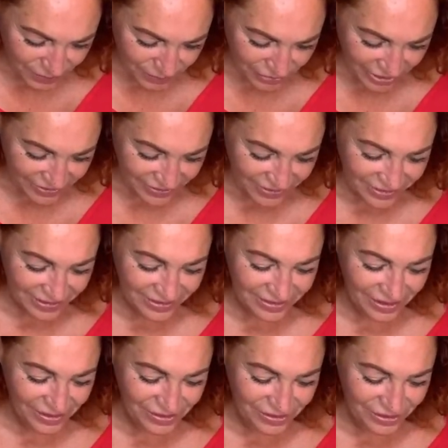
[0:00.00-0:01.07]
Brandon says
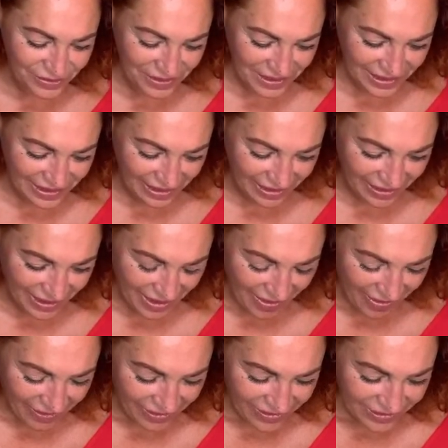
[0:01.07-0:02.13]
don't do it, Claire.
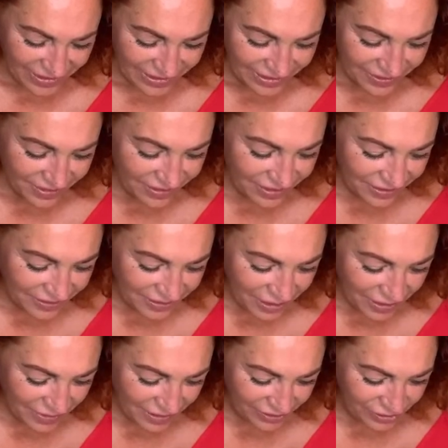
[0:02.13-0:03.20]
Lizzie says
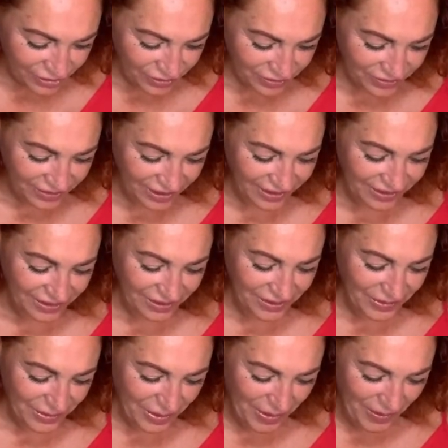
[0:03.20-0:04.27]
no, they're toxic.
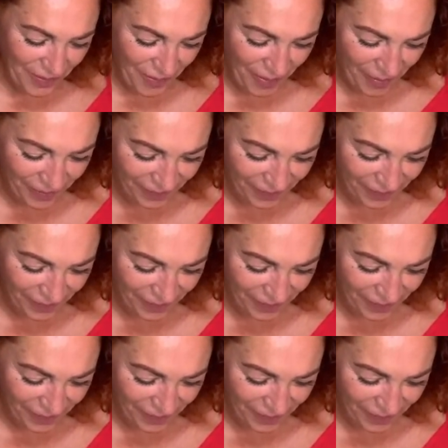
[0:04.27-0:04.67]
It's